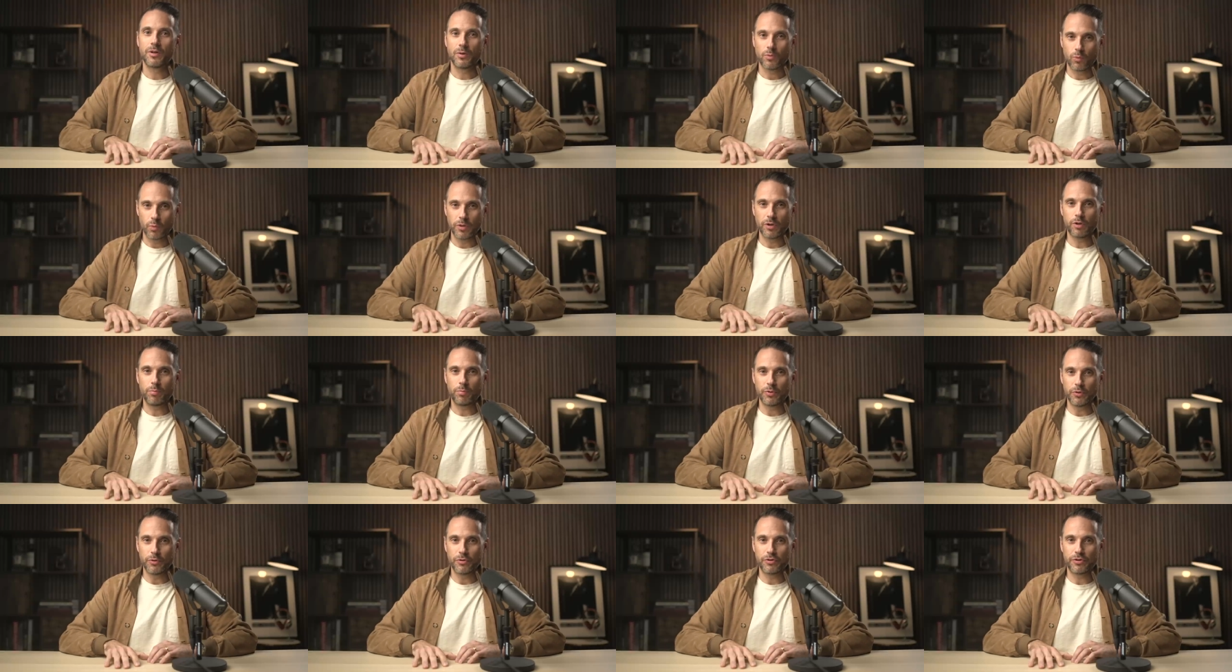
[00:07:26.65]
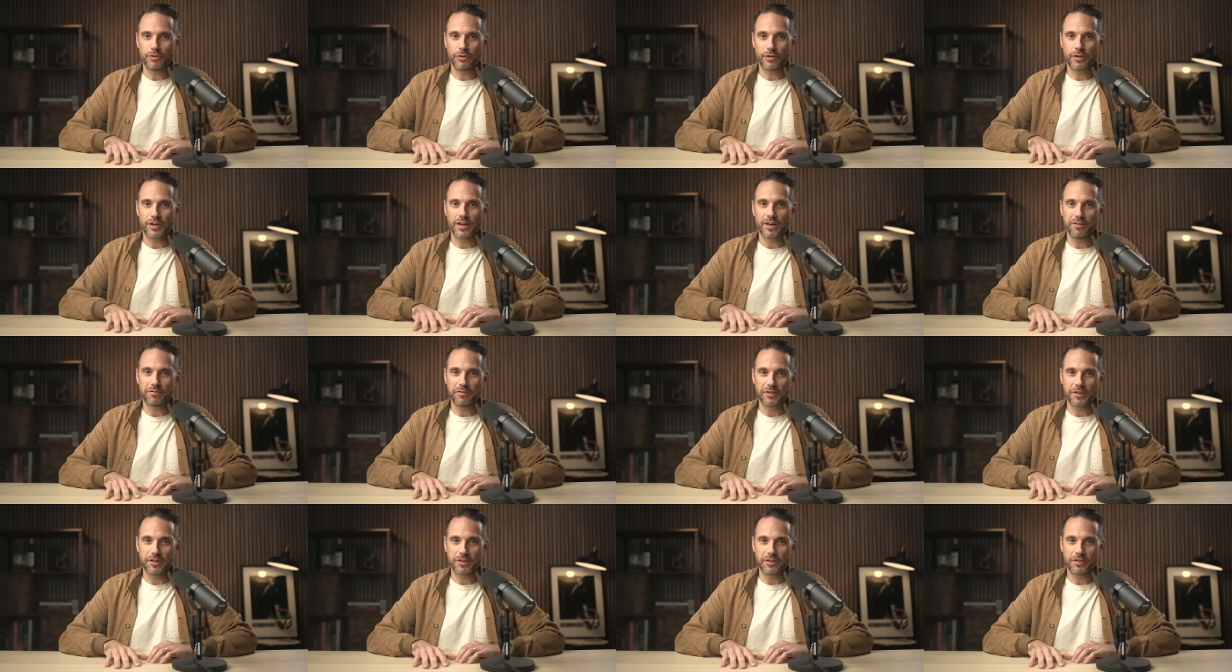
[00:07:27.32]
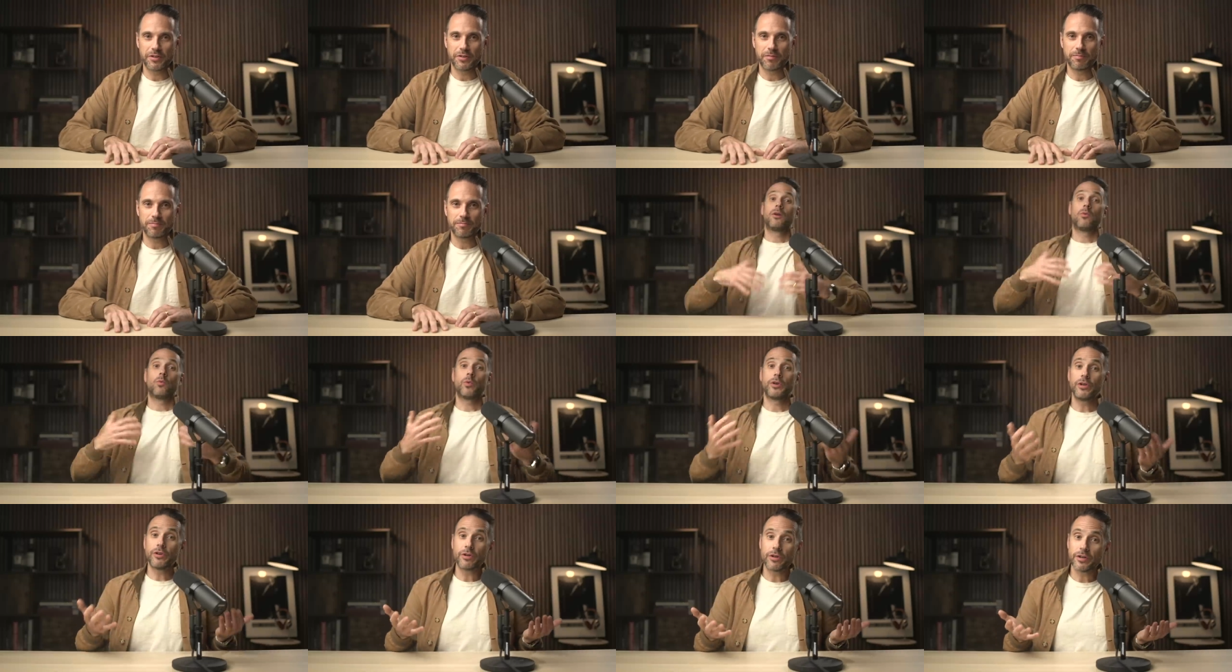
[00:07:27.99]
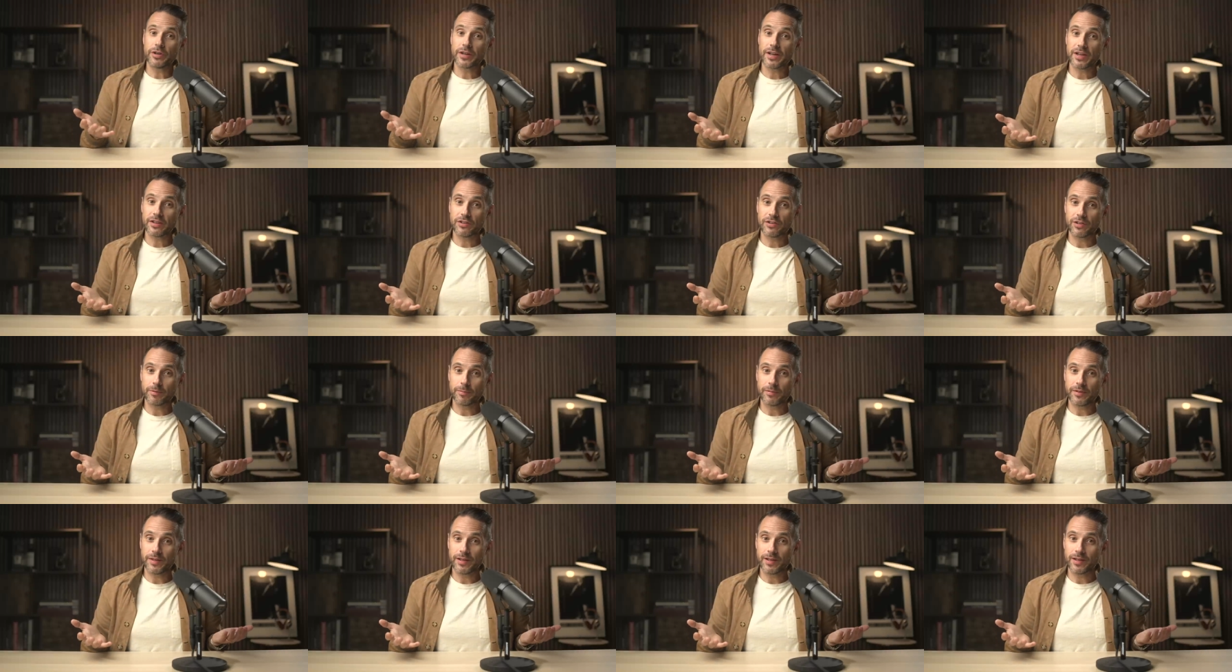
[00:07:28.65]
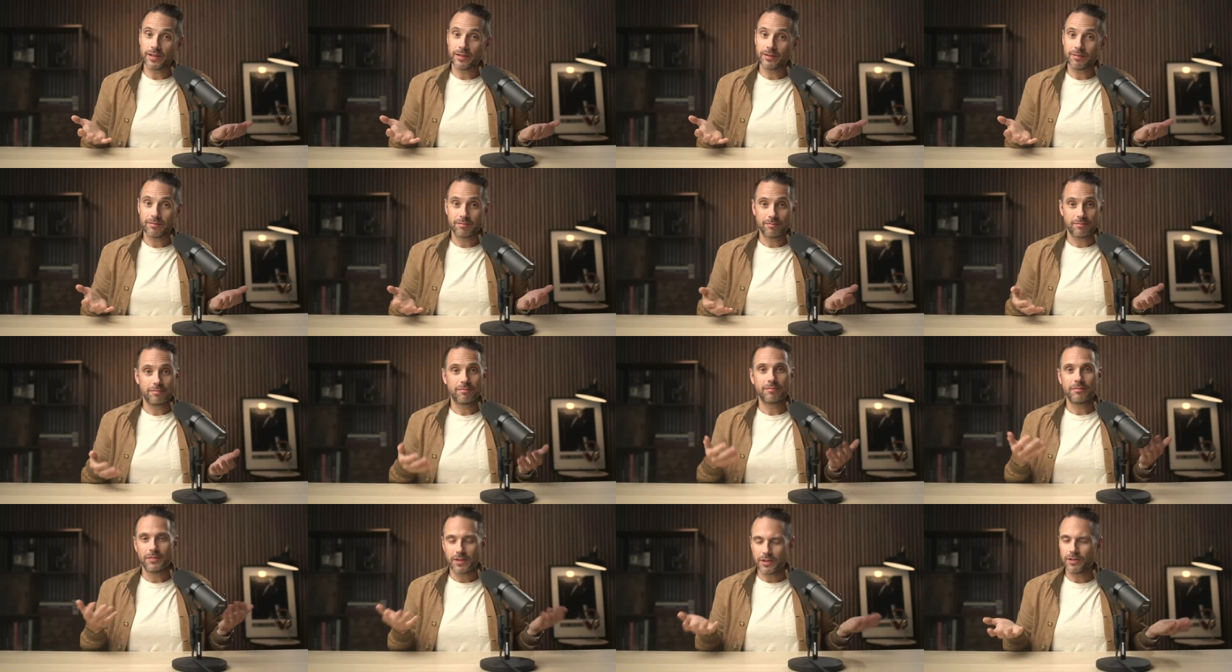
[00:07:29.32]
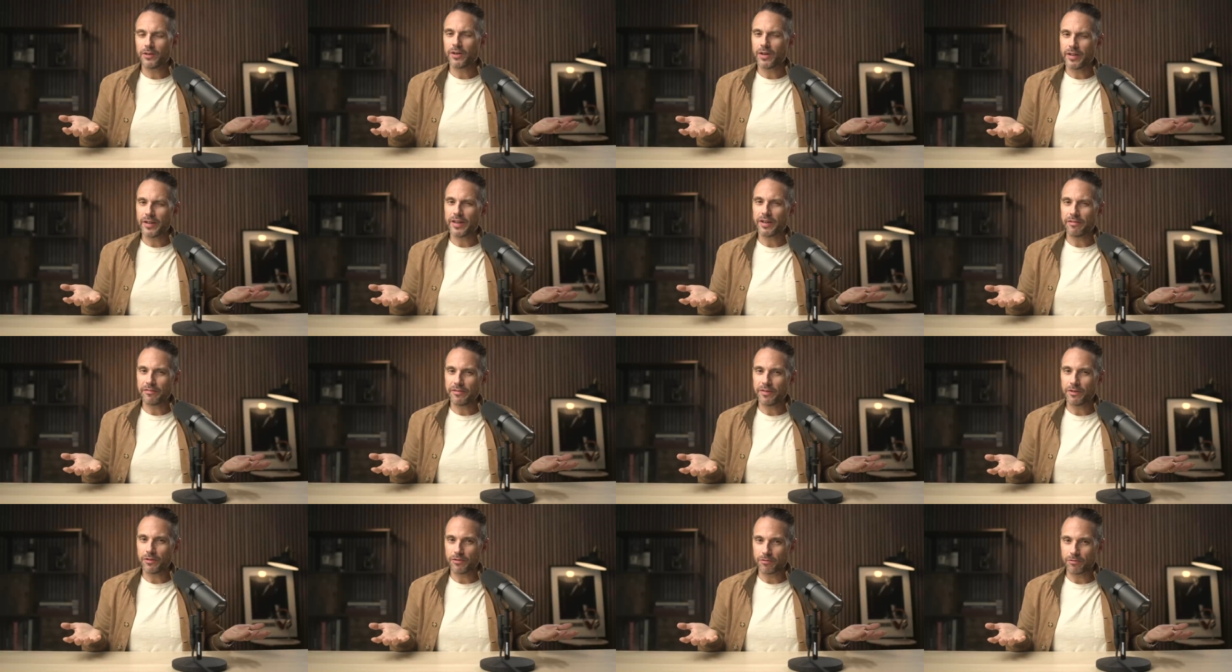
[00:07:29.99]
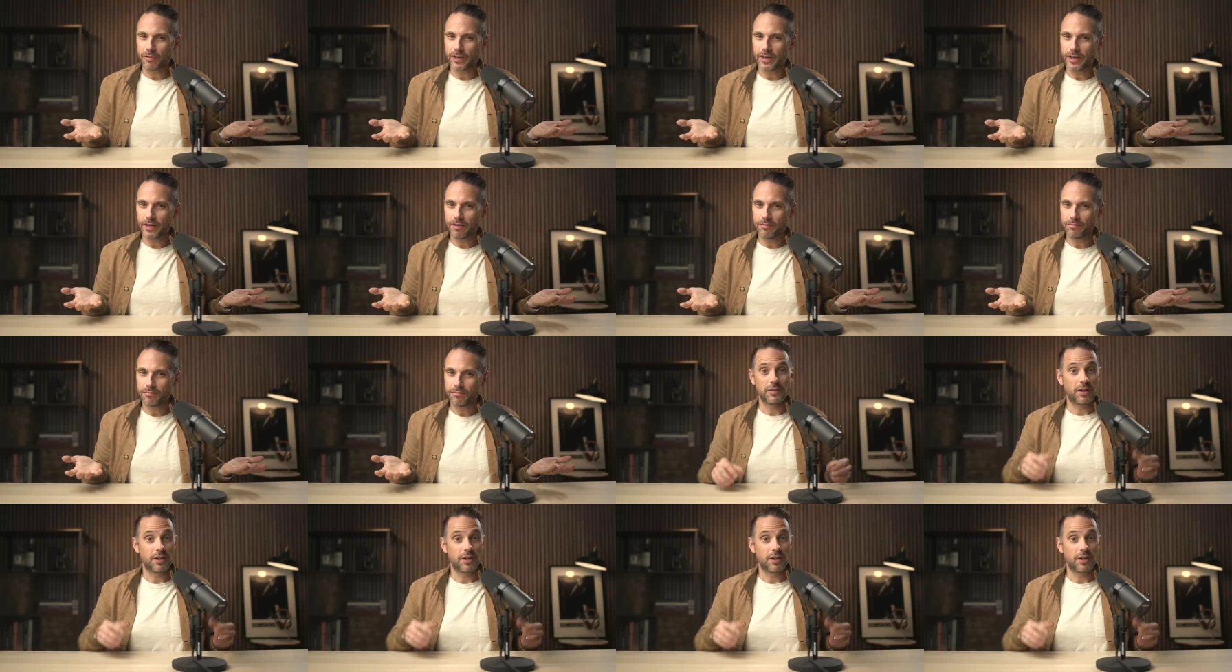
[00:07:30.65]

will boost your confidence. When you're good at something, you know how that feels, right?